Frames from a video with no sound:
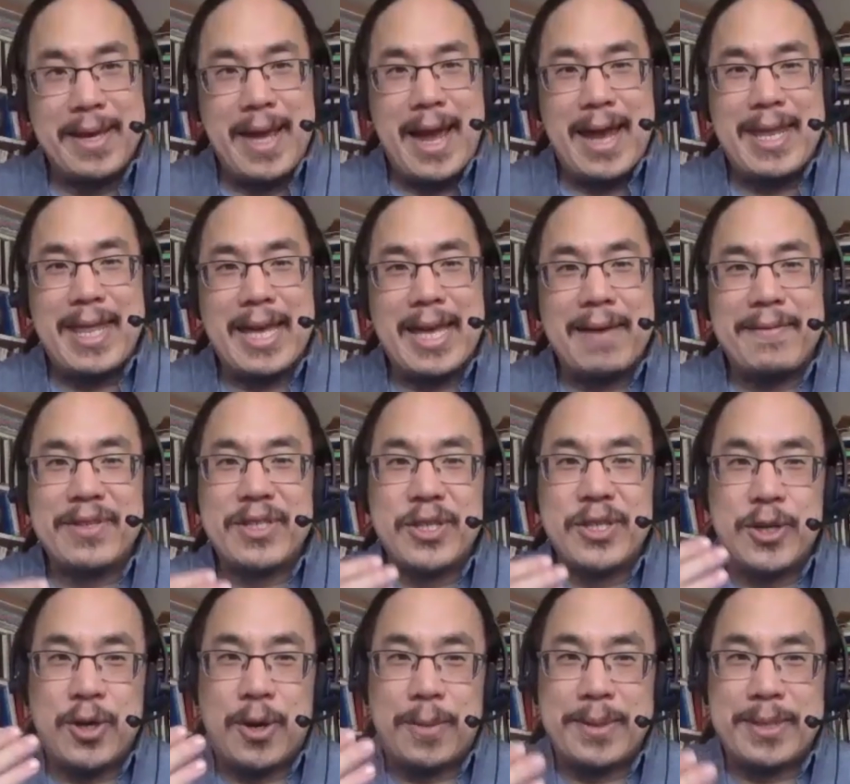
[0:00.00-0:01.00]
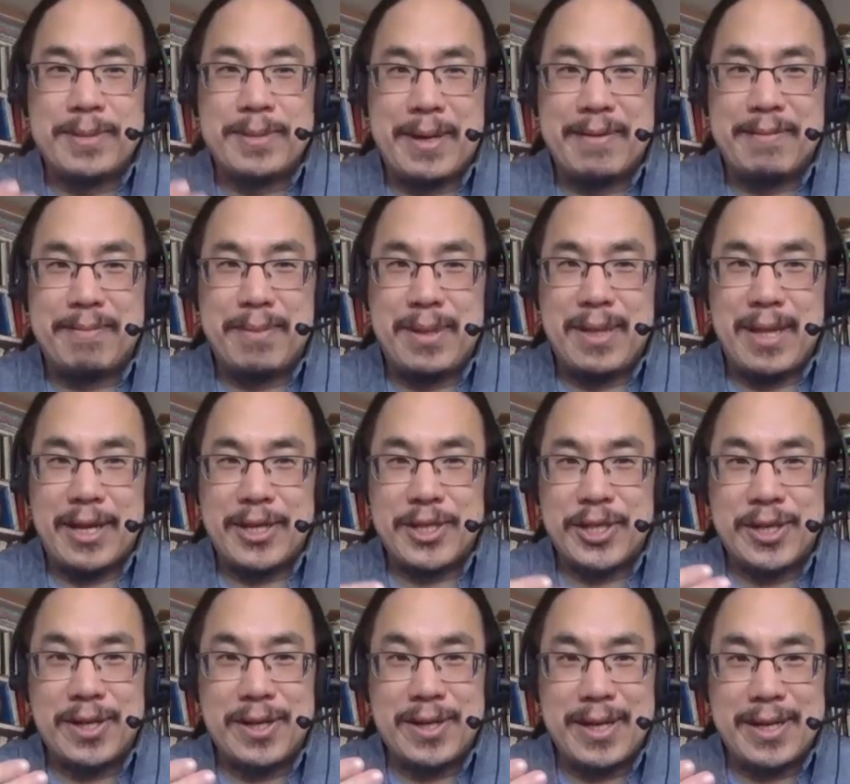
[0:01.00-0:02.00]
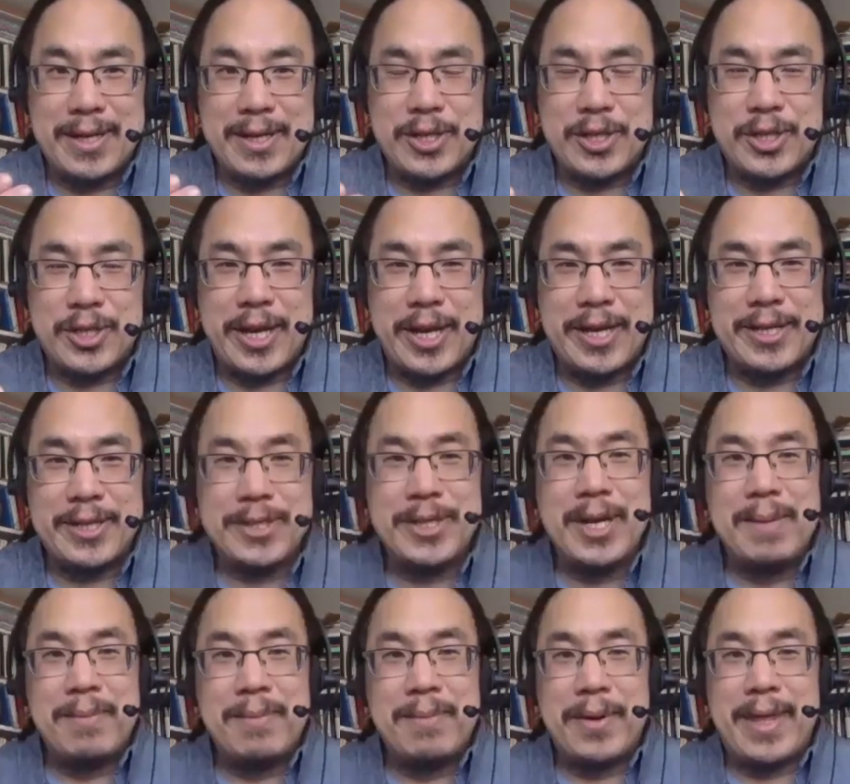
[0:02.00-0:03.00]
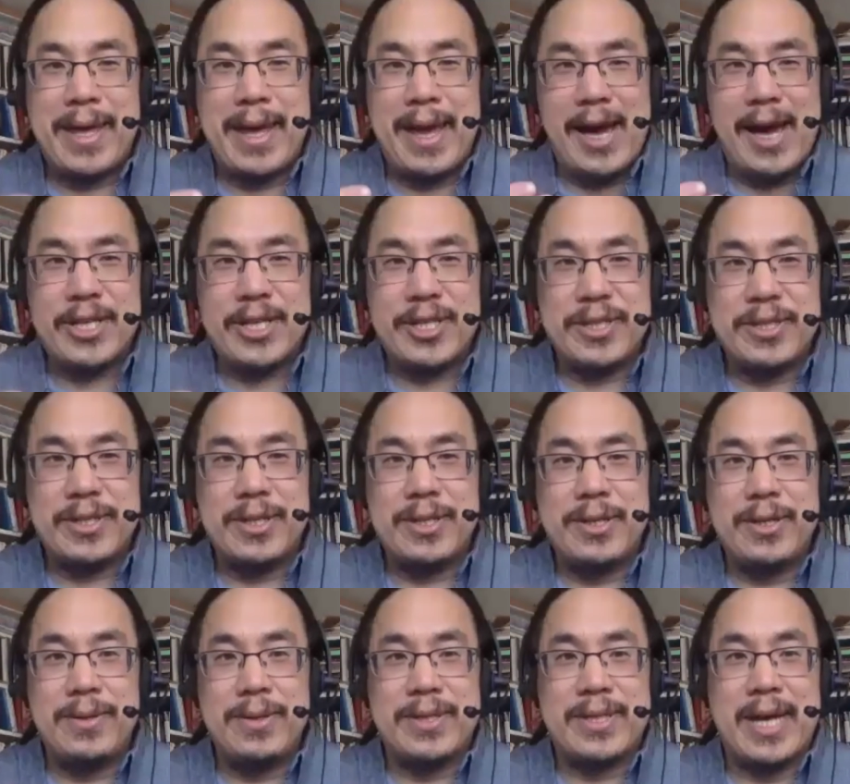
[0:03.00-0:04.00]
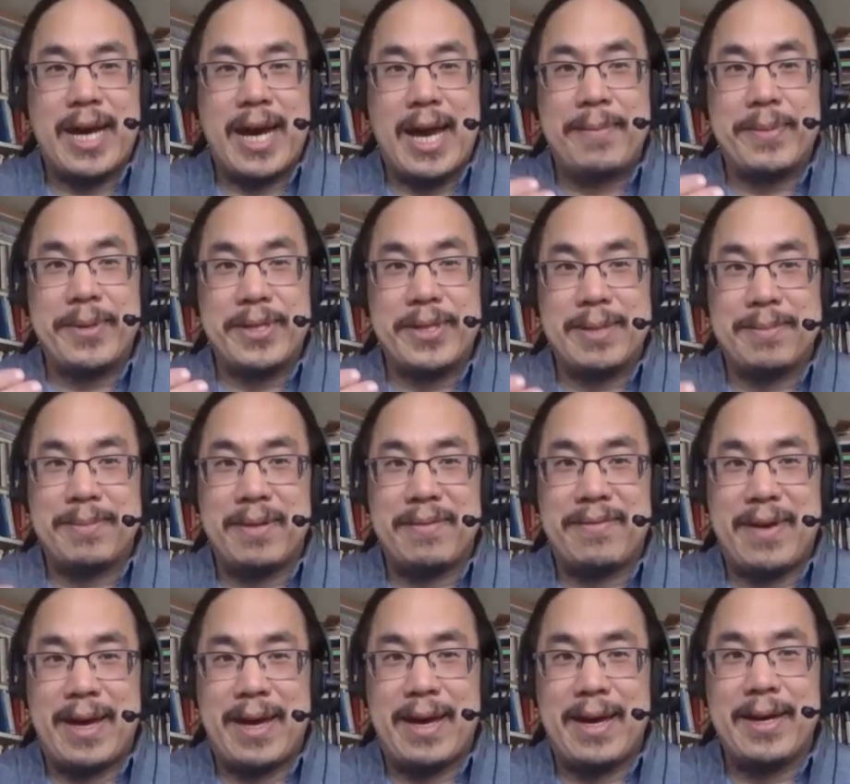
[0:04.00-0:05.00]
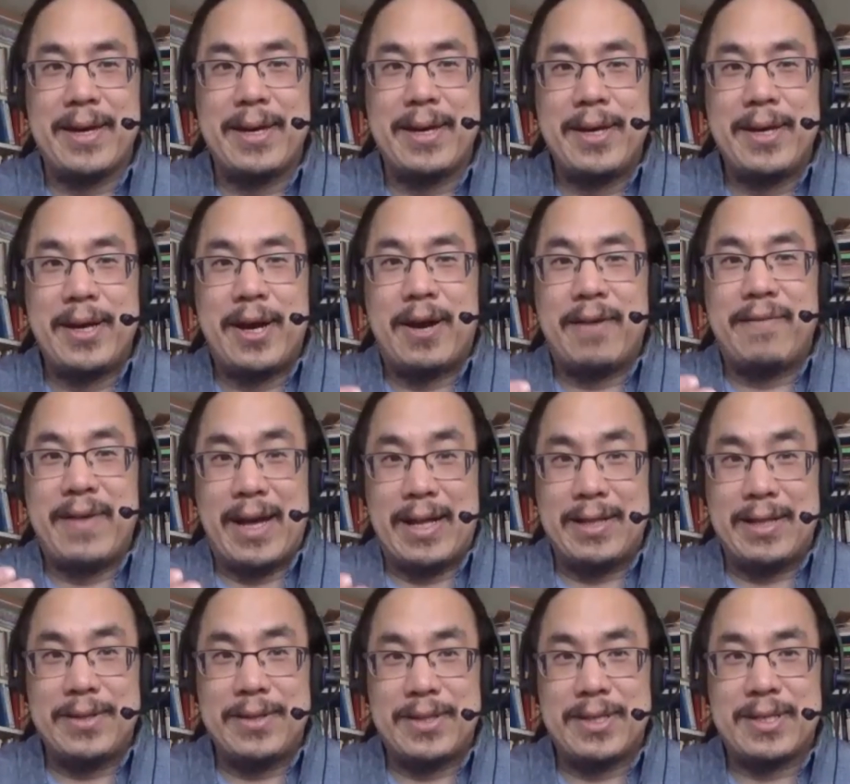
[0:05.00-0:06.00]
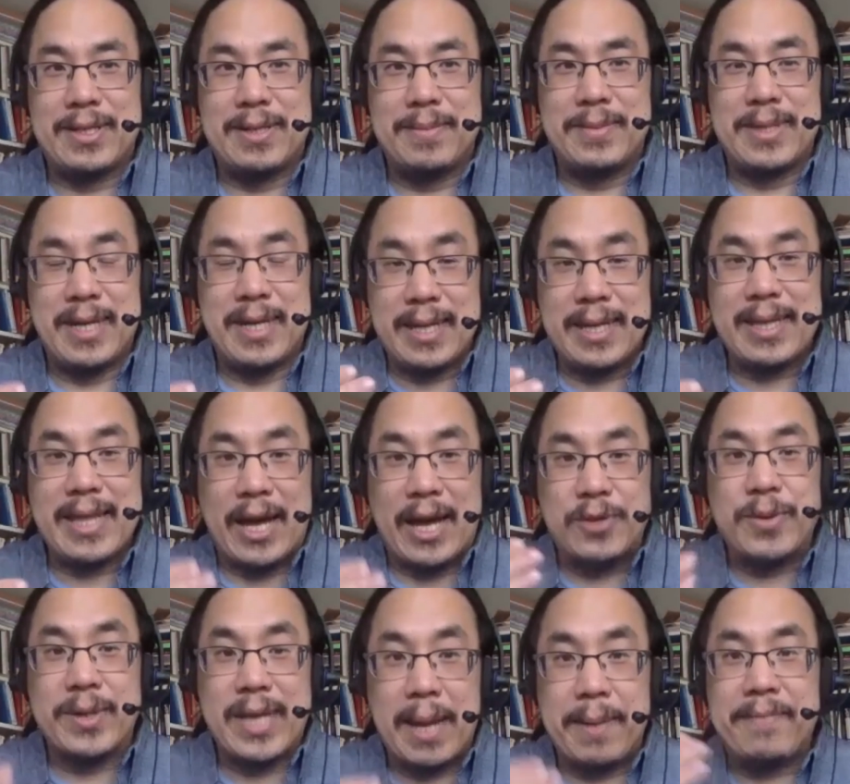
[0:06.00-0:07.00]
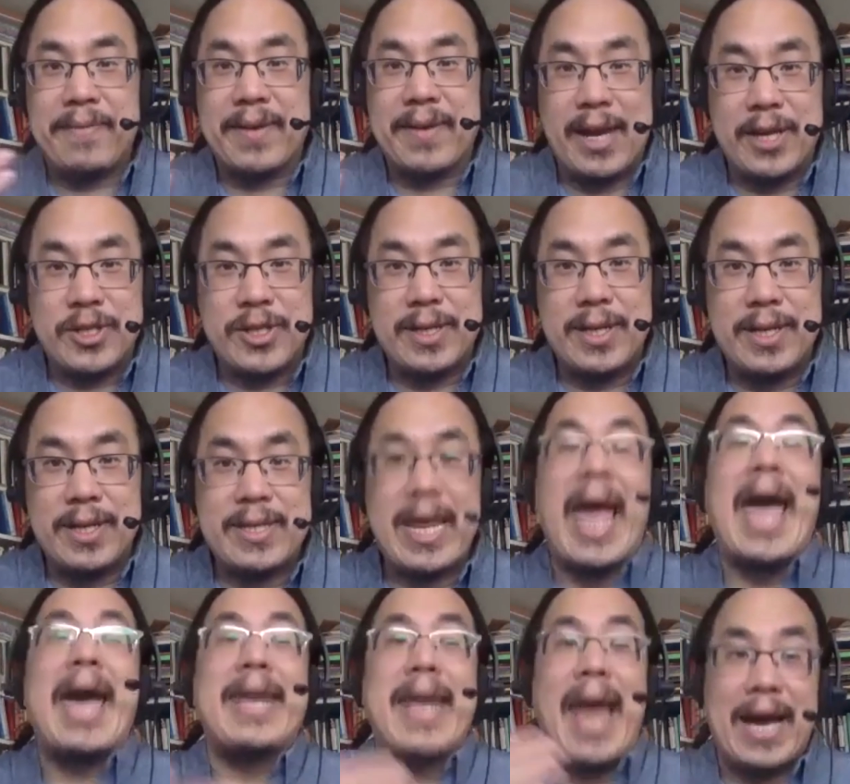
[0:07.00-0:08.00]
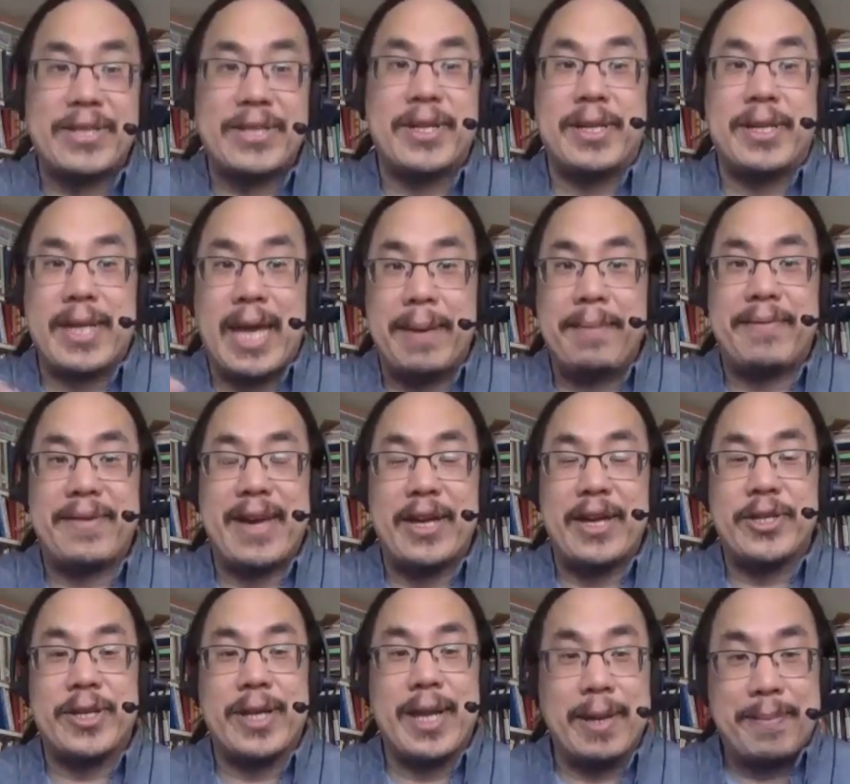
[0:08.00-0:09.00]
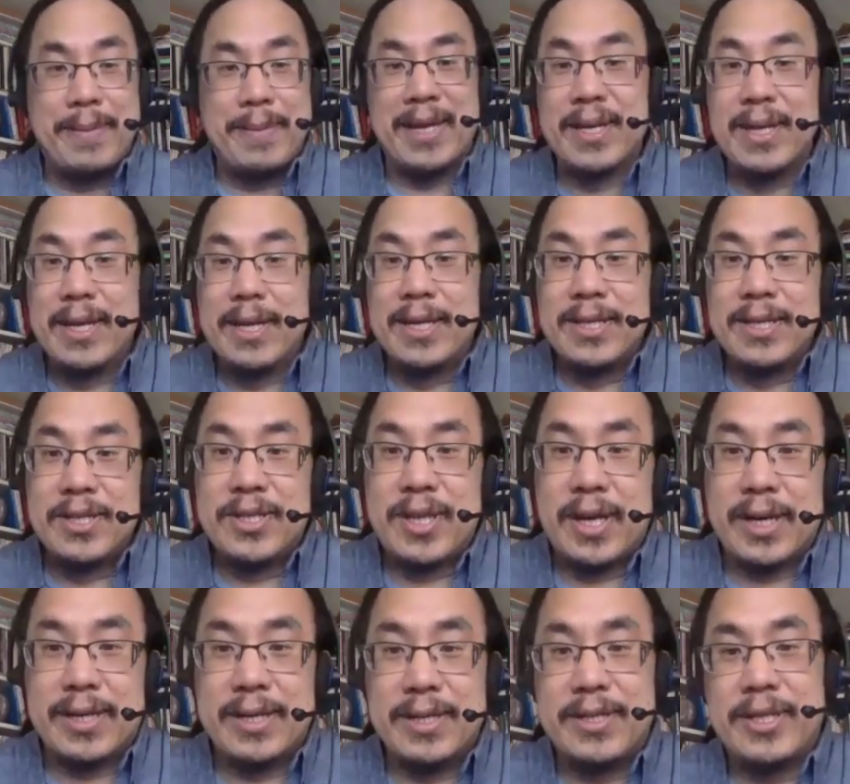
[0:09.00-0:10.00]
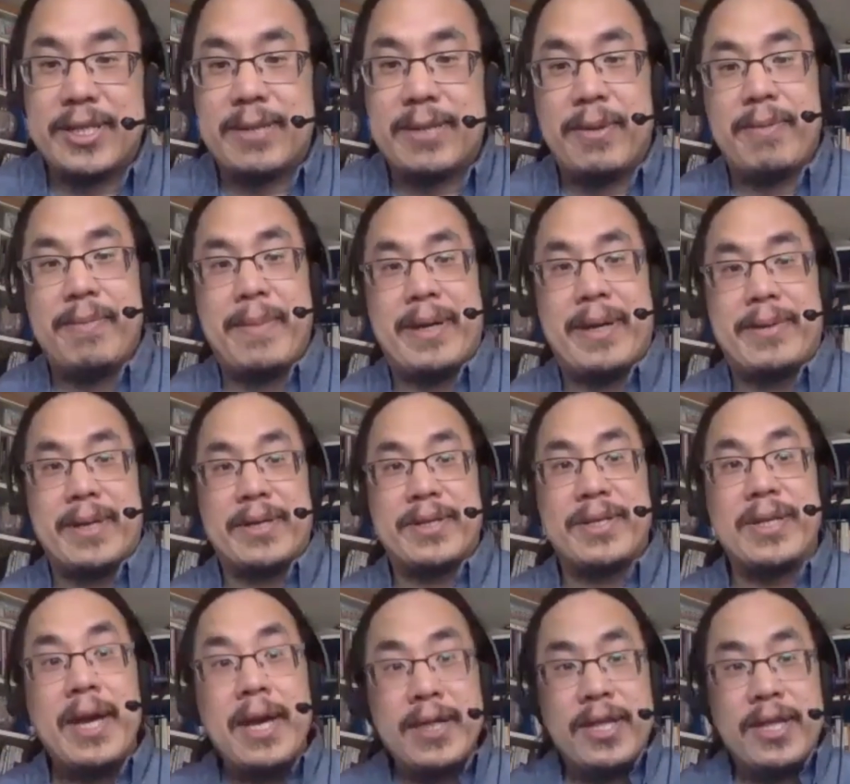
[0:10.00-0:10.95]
And they give us an enormous amount of pleasure in exchange. But what they ask us to do is hyper simplify our value systems. And I think that's what gamification is, and accidental gamification, like being stuck in a system with metrics.